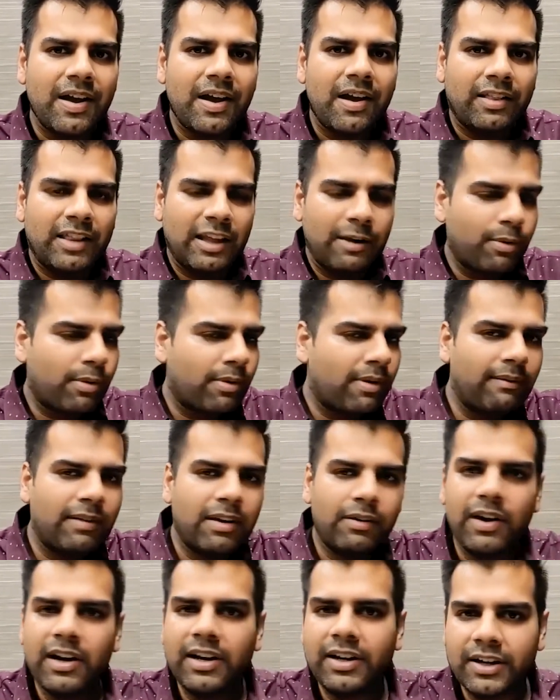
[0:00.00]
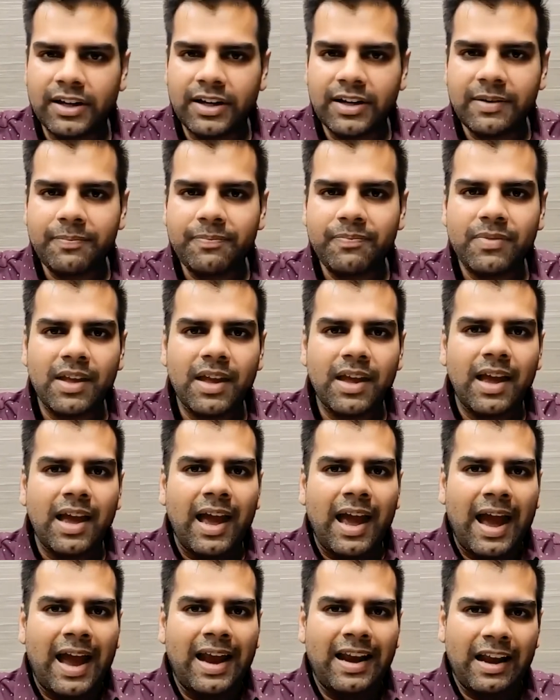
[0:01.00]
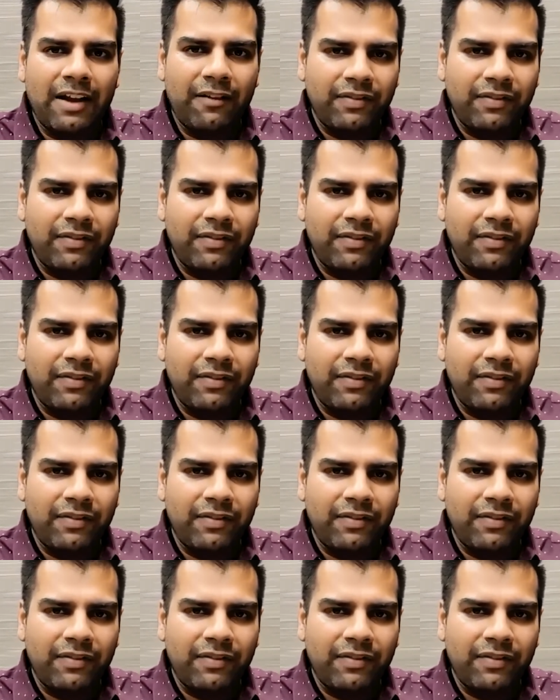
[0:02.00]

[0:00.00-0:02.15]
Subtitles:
they probably will turn. And if